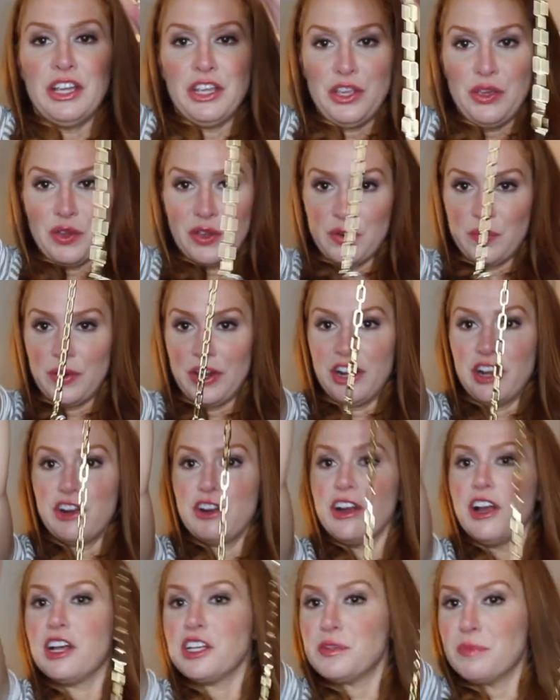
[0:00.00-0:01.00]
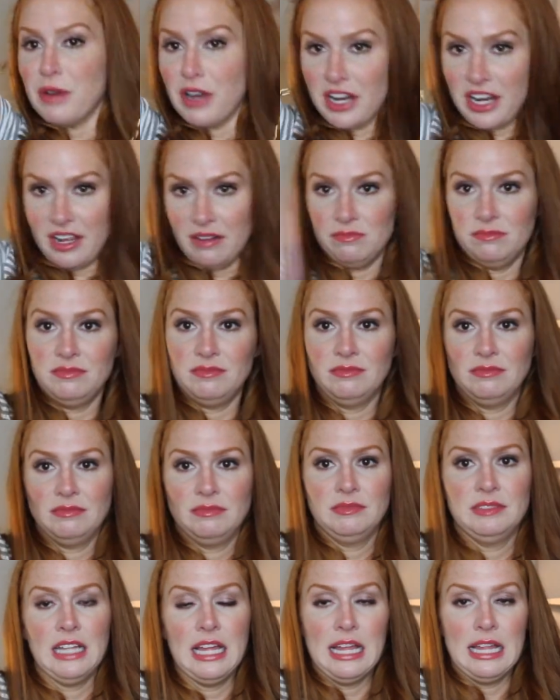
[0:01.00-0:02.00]
you can wear it crossbody
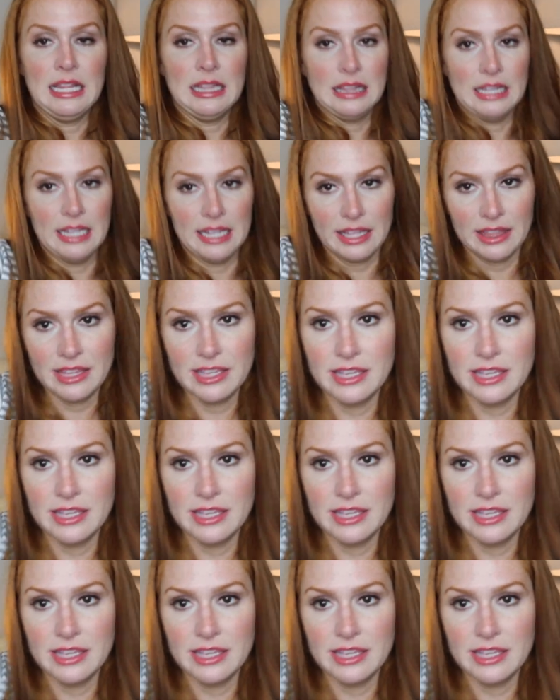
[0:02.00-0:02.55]
like